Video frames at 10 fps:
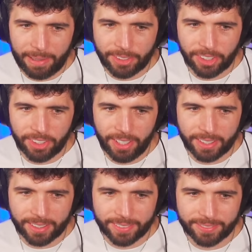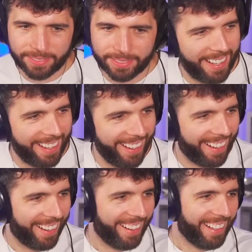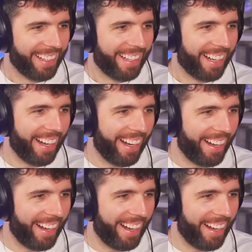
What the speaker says: I was on crud. Dylan